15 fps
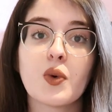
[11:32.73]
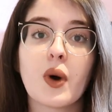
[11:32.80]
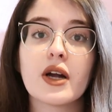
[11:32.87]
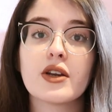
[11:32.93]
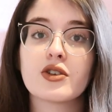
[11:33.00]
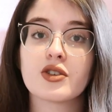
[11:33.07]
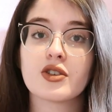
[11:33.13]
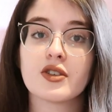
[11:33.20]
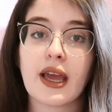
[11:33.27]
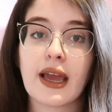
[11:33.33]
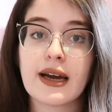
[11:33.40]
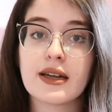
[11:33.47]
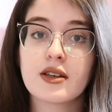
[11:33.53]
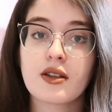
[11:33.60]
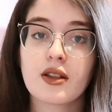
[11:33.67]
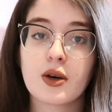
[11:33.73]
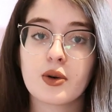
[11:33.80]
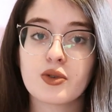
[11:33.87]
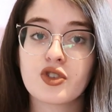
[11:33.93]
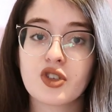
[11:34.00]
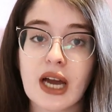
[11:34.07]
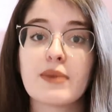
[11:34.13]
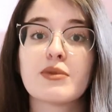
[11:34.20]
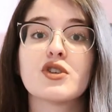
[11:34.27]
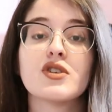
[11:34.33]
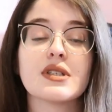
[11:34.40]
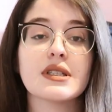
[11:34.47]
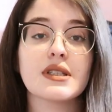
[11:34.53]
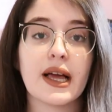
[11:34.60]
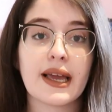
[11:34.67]
to understand those
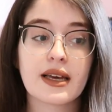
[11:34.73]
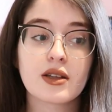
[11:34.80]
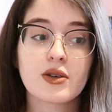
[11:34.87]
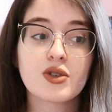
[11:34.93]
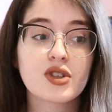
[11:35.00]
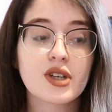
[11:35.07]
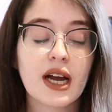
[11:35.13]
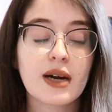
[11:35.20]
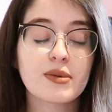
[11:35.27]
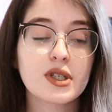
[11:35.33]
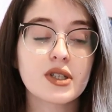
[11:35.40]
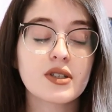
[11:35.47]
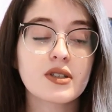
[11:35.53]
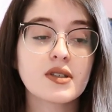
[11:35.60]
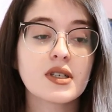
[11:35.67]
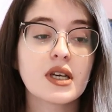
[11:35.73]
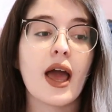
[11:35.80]
chapters and like those chapters